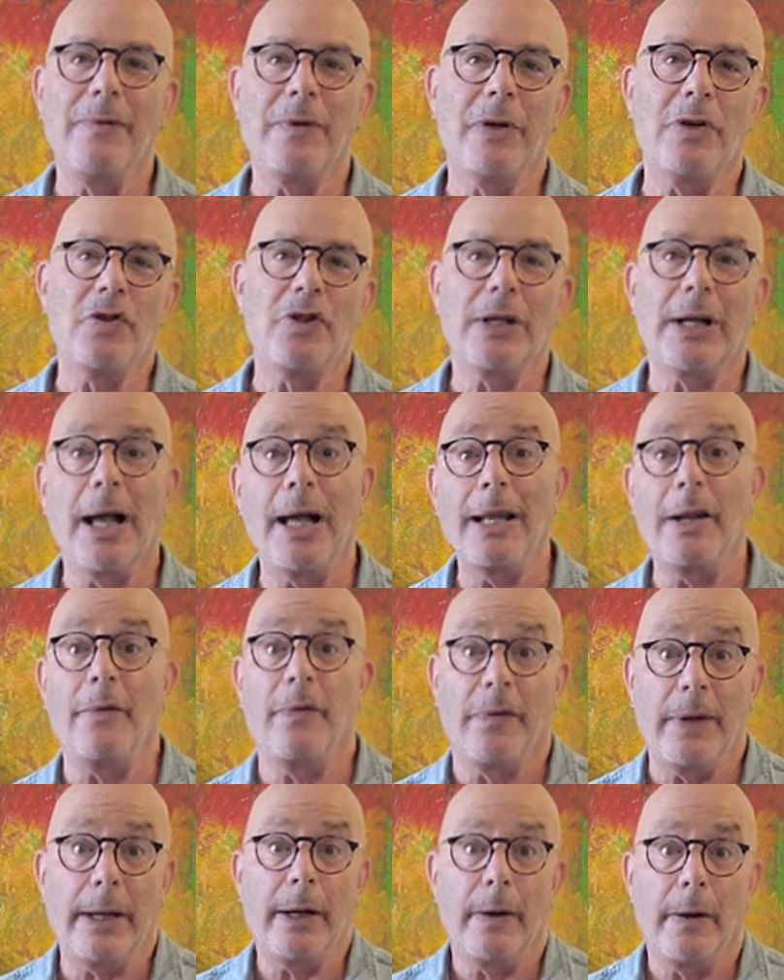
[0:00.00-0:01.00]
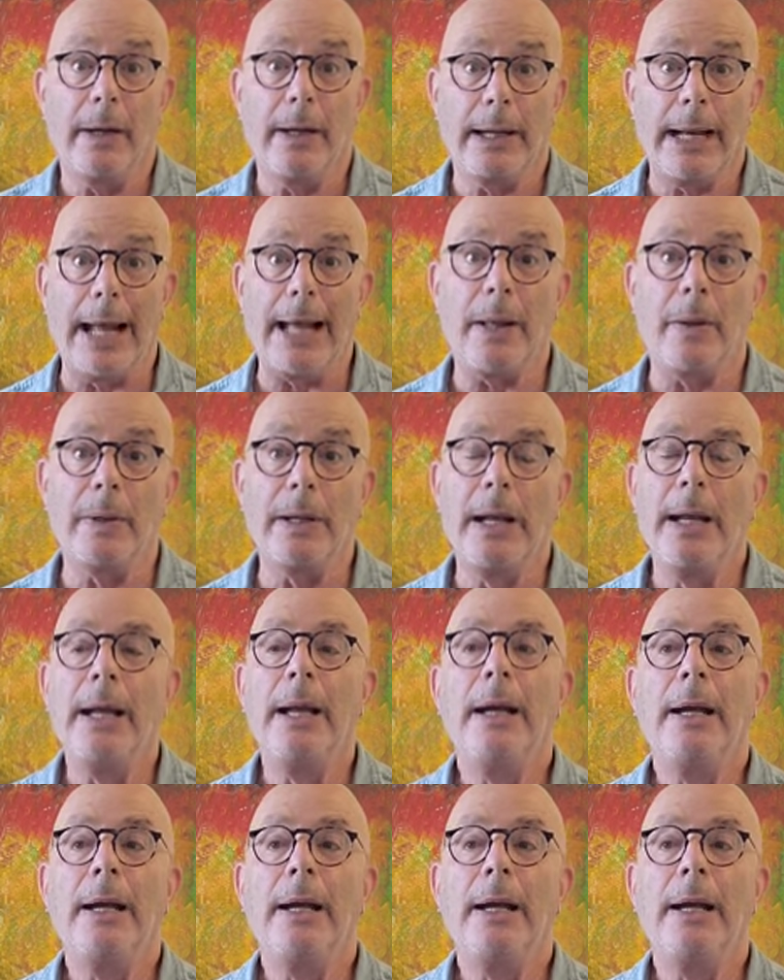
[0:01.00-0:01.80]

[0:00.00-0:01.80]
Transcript: Because you kind of figured it out.